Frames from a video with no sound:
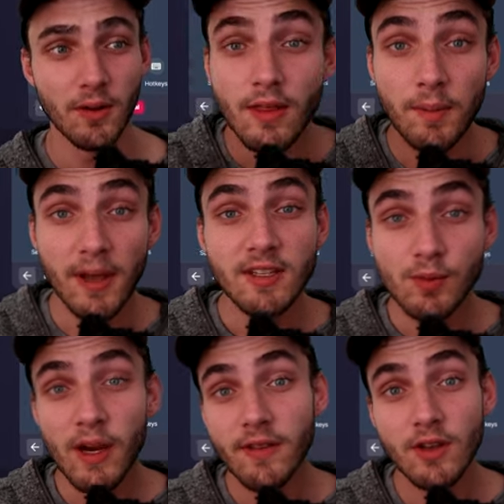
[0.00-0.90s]
The best
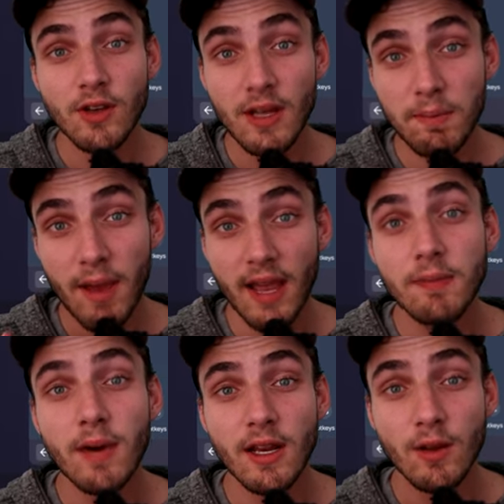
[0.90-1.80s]
way that you can make
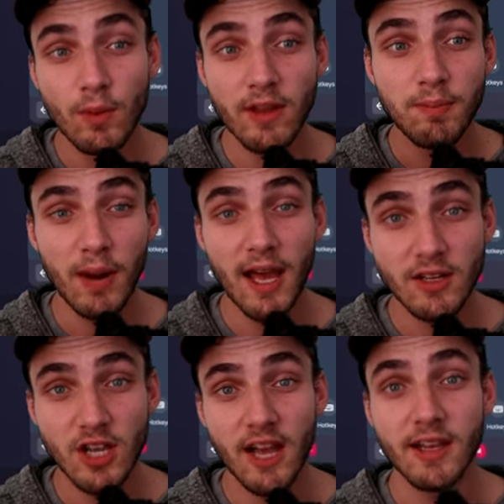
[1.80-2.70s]
money with
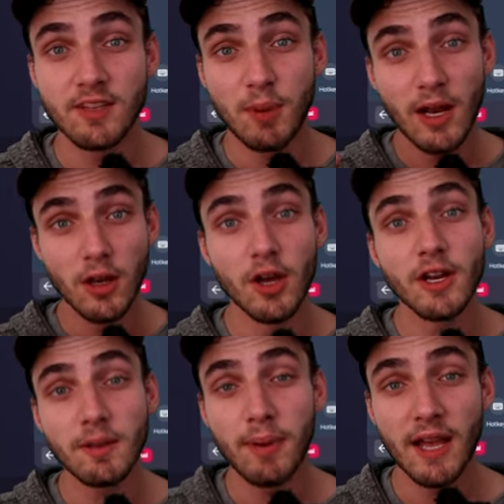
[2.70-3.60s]
blackjack is by
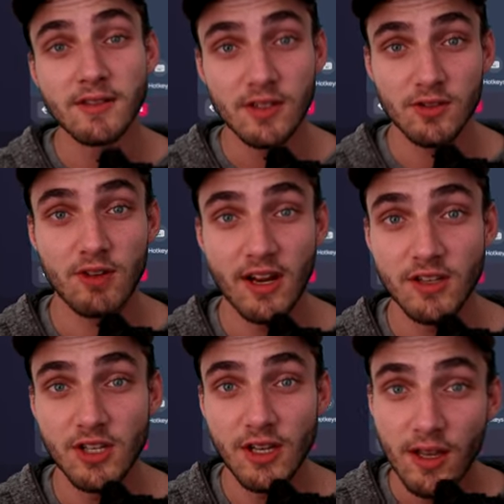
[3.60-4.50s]
learning basic
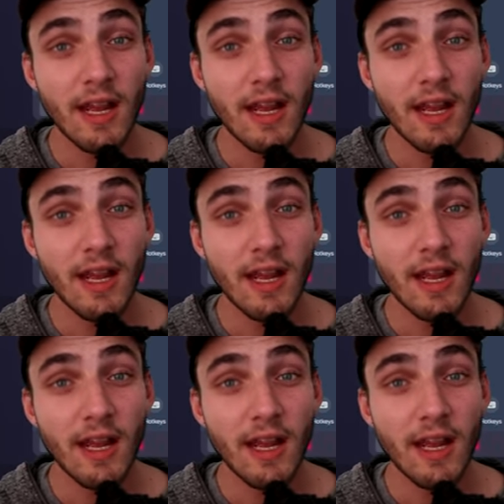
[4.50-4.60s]
strategy.